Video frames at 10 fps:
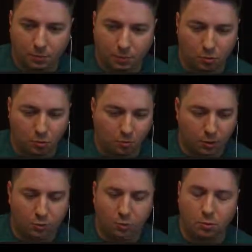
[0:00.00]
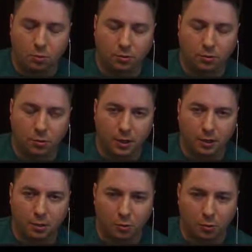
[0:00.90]
do the ritual to get
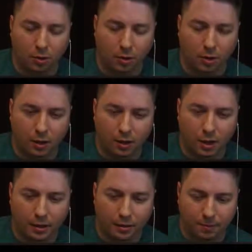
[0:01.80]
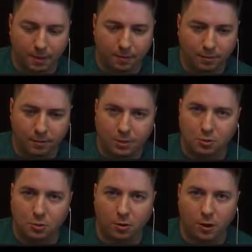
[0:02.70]
your activated
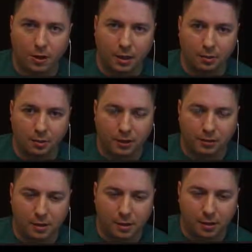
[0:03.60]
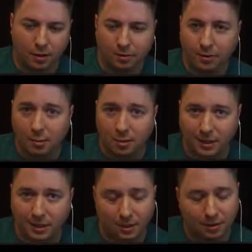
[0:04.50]
sigil, and then you get the unstable
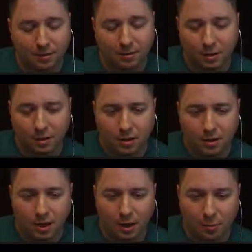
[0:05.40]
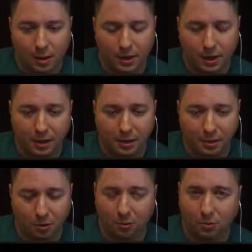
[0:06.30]
ingots that way. And that,
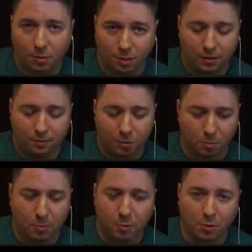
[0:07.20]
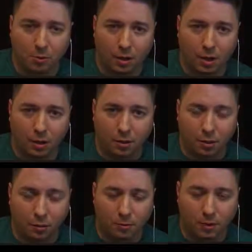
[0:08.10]
if you remember
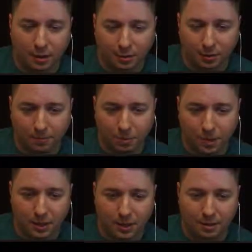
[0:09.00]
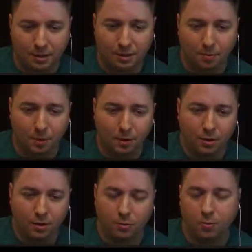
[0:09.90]
those ingots, if you didn't get them
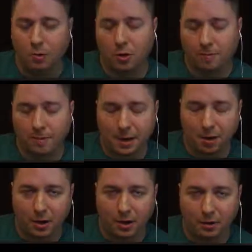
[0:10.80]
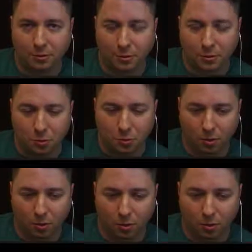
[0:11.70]
from the crafting area into your